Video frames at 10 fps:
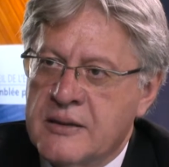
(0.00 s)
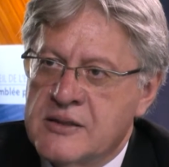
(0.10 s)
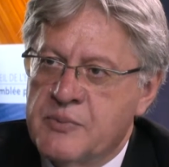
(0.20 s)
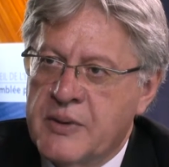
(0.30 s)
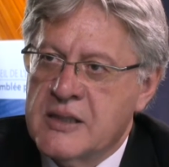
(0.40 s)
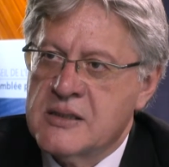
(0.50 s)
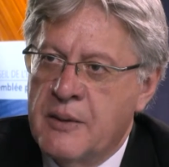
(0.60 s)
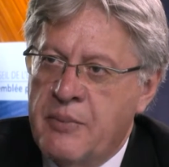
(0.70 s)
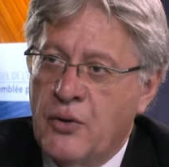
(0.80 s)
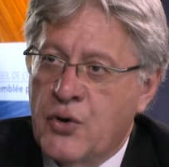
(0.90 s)
It speaks
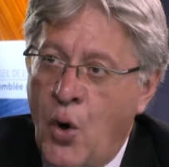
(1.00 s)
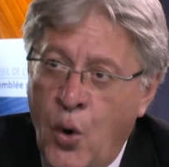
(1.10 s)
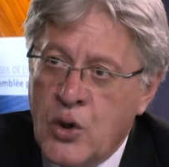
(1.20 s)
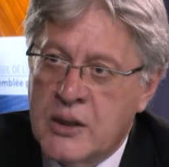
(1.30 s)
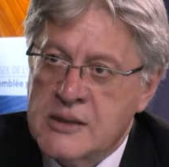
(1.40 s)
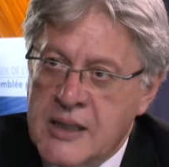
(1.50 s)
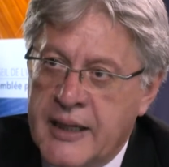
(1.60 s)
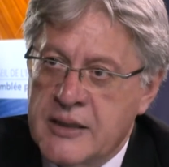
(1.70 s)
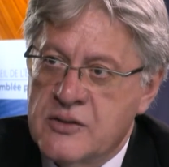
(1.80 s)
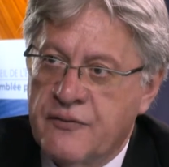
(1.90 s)
about all the
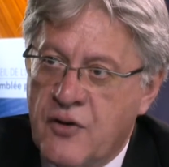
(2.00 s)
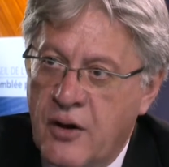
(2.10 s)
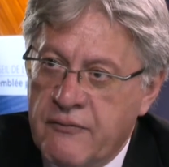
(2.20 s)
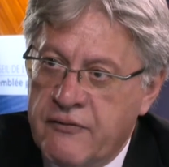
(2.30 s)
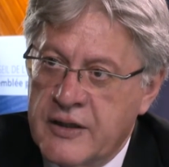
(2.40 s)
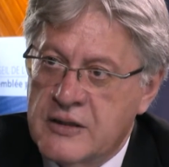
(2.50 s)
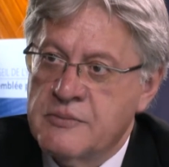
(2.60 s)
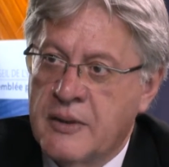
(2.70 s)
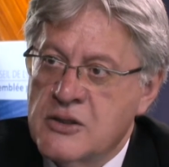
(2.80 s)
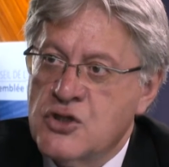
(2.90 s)
sides of
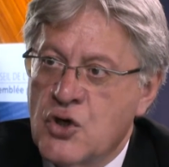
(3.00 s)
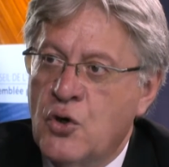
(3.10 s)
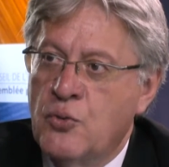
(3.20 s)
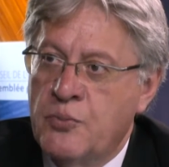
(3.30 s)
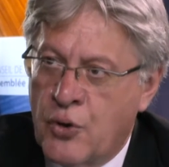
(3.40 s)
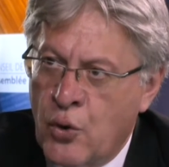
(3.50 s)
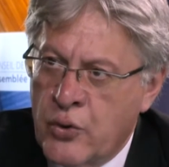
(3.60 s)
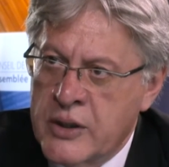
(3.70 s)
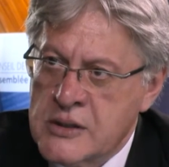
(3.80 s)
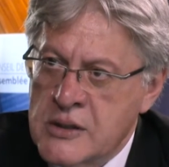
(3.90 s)
conflicts must show
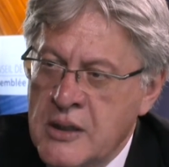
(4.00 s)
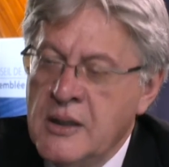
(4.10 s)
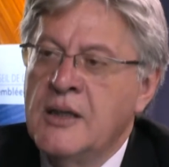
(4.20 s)
progress,